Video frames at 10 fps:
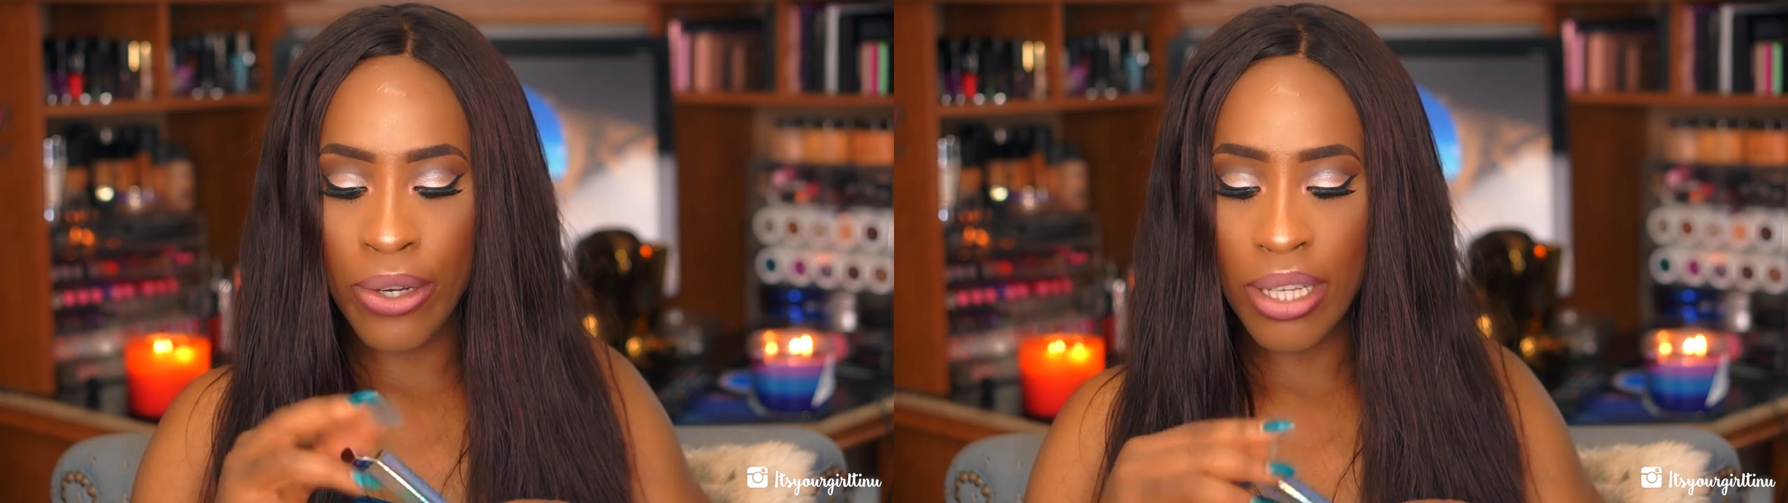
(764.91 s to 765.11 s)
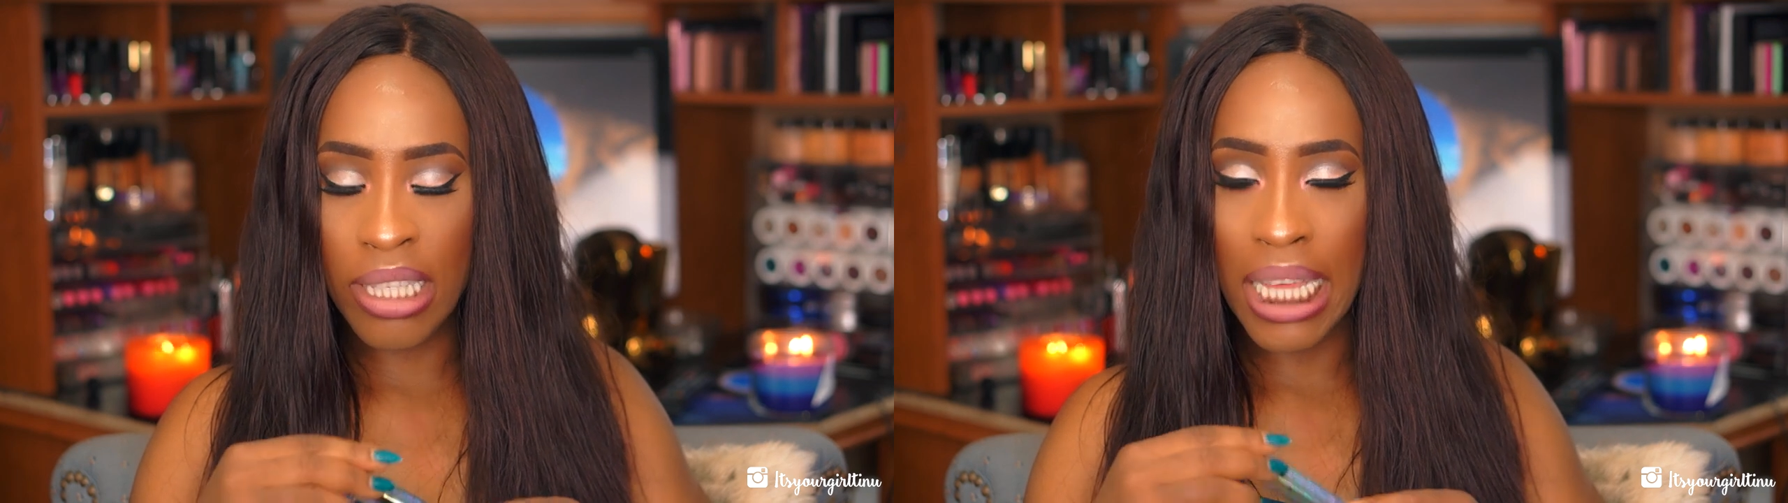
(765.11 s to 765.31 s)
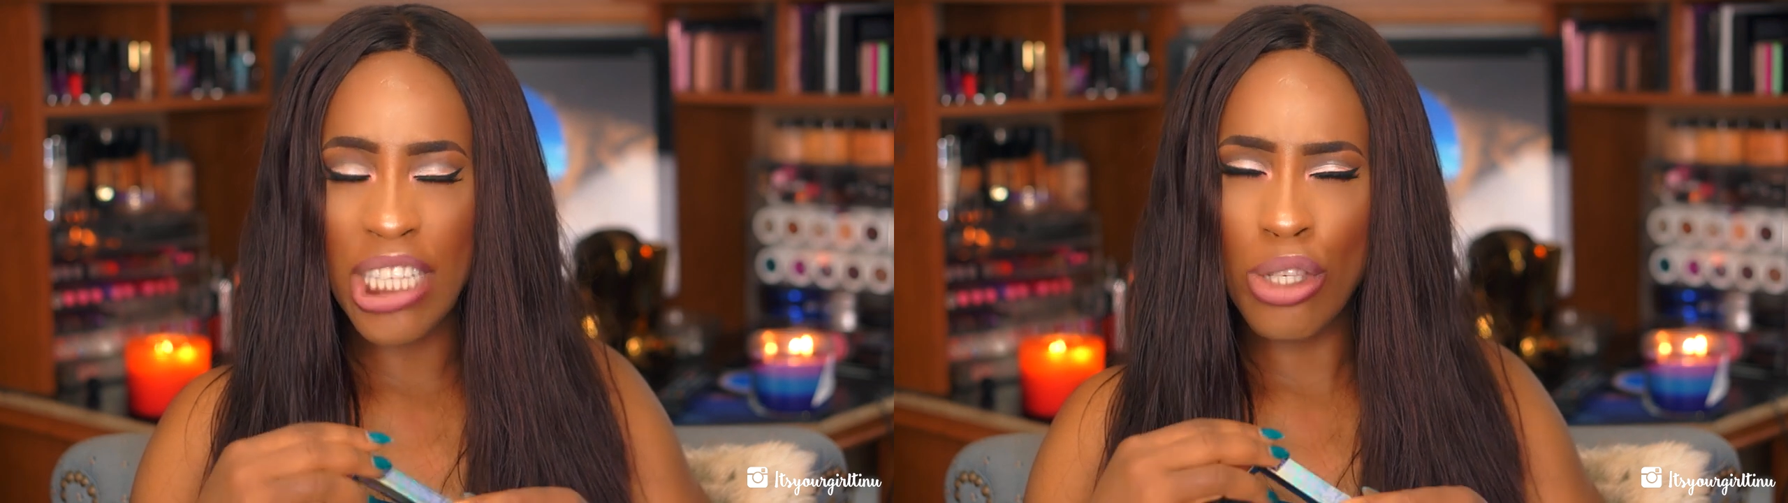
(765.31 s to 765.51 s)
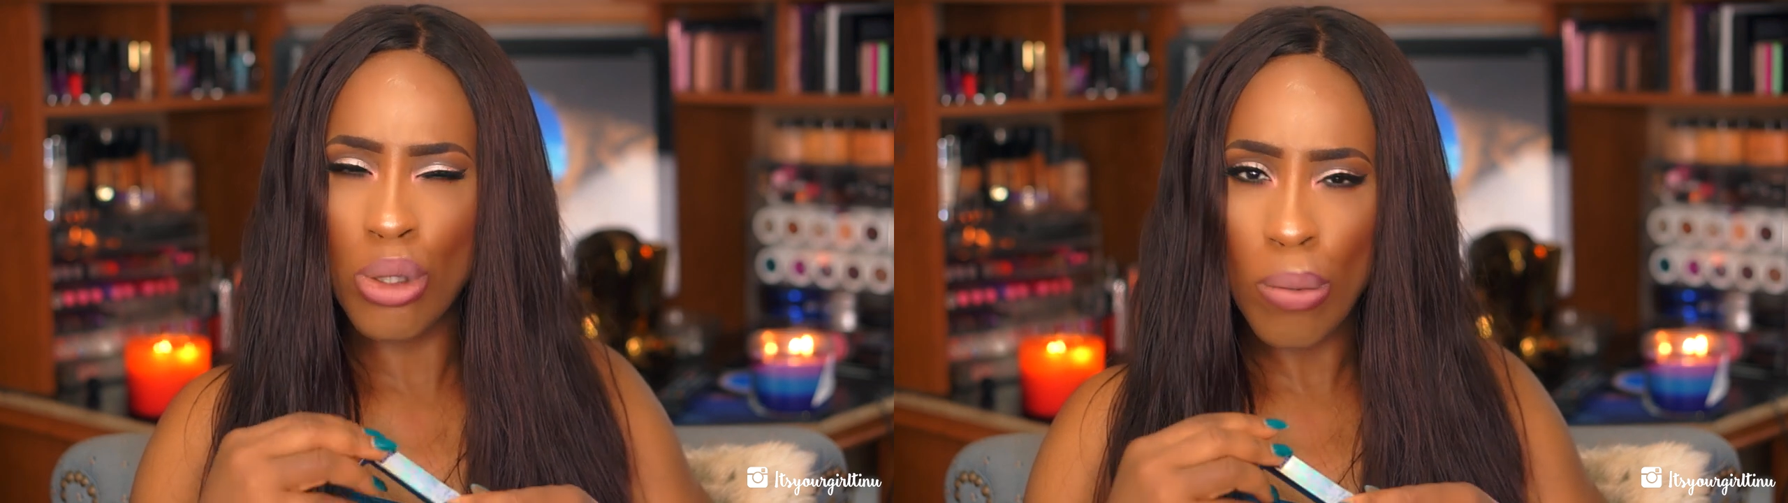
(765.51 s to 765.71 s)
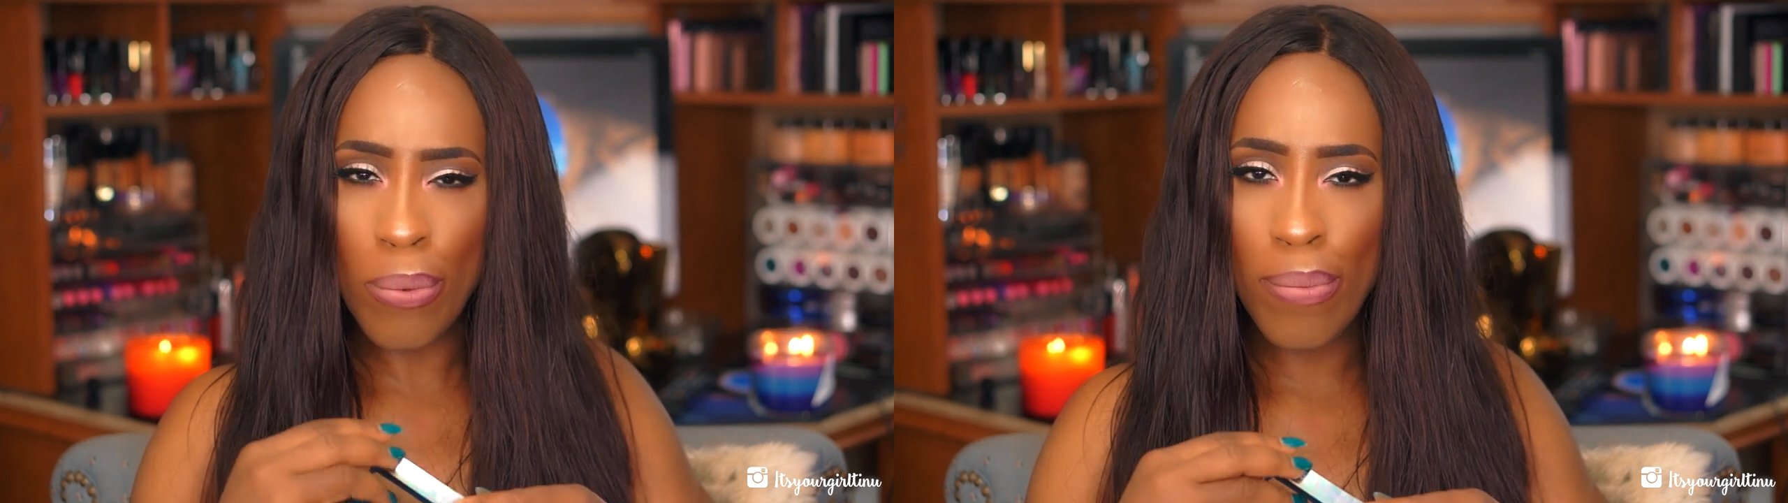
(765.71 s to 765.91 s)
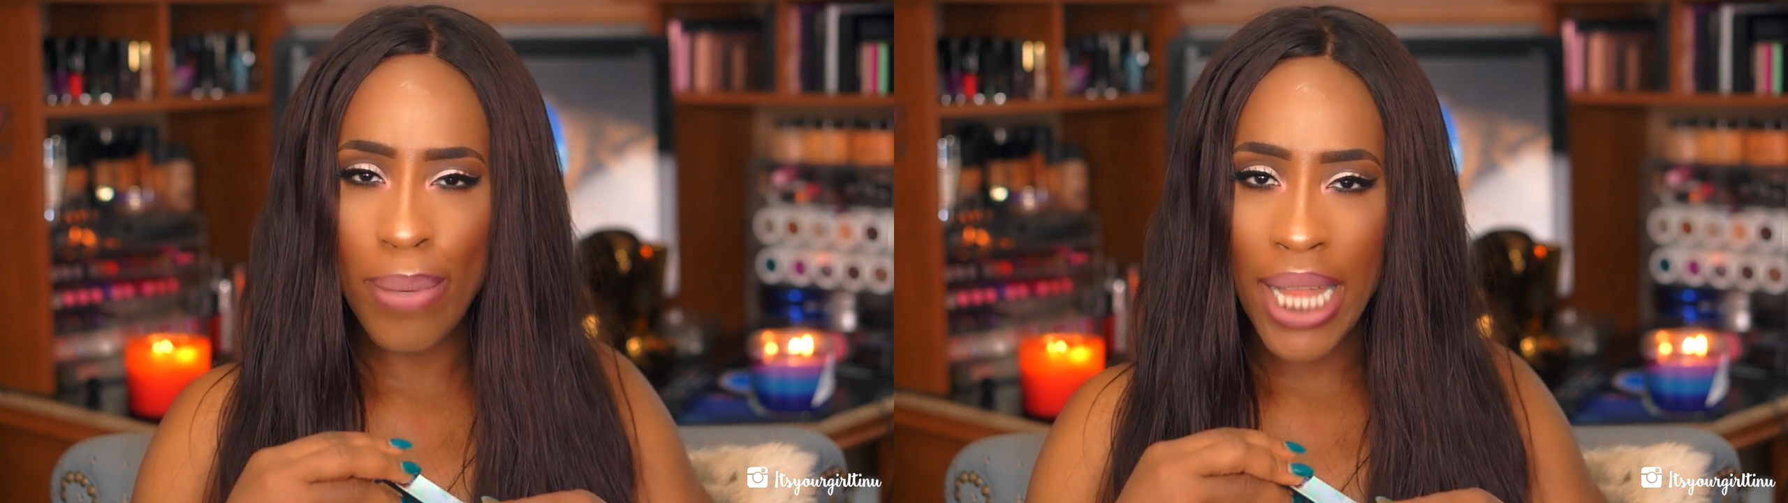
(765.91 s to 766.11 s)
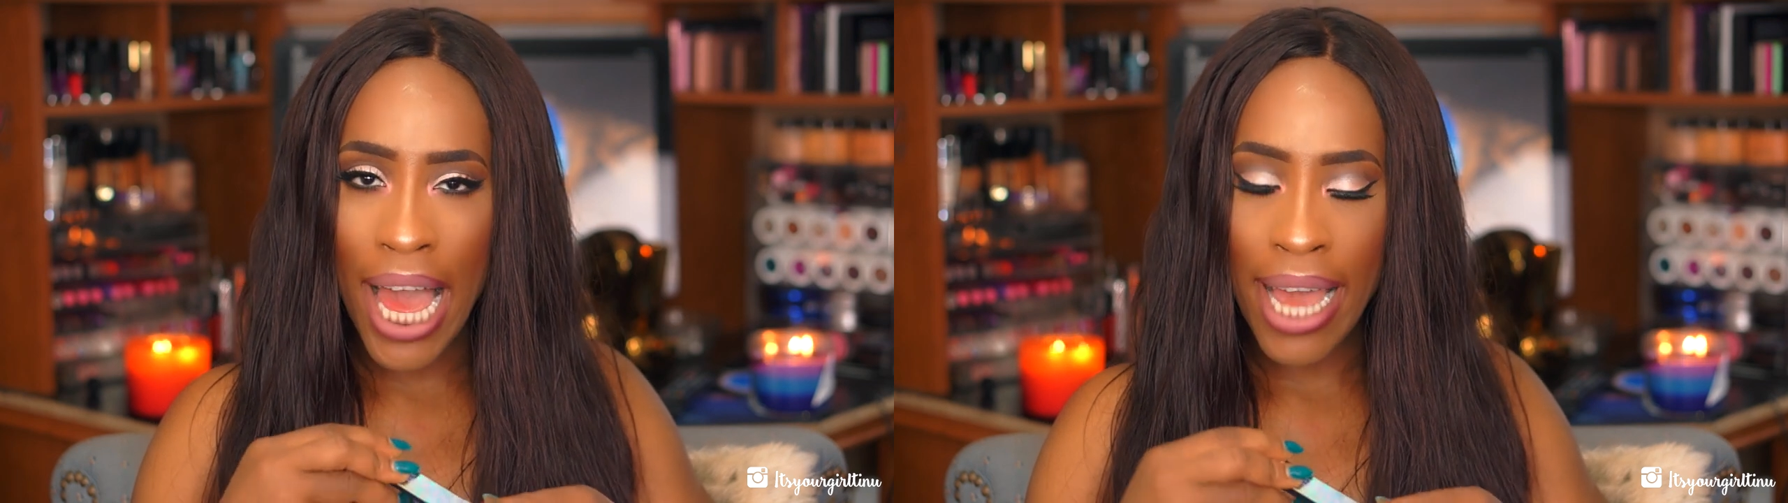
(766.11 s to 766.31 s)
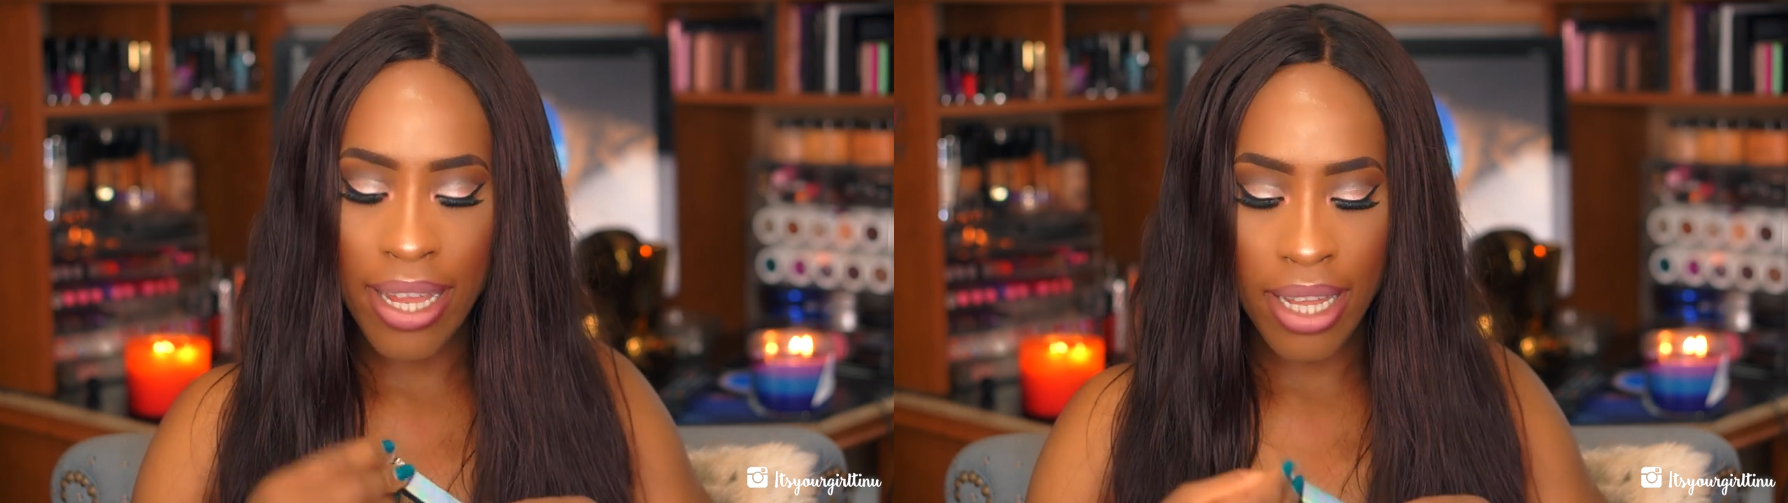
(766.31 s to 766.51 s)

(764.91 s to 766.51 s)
It's like super black,